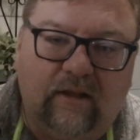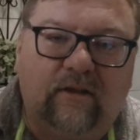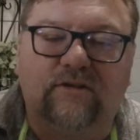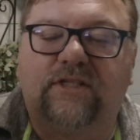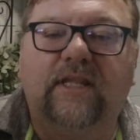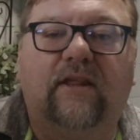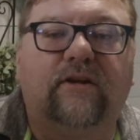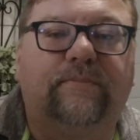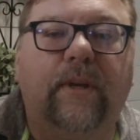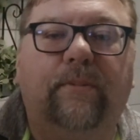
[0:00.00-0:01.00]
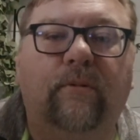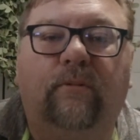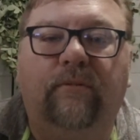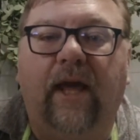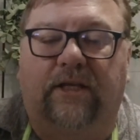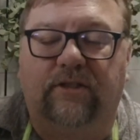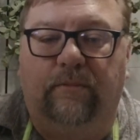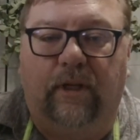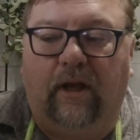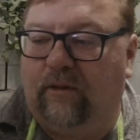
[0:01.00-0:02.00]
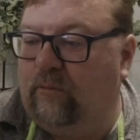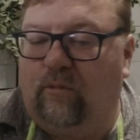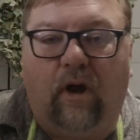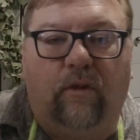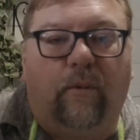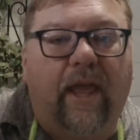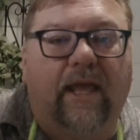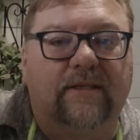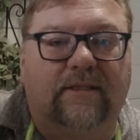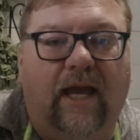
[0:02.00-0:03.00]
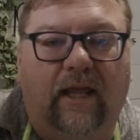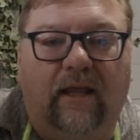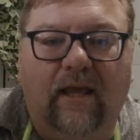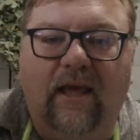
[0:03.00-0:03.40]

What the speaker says: you'll see that there's people next to me on the right-hand side.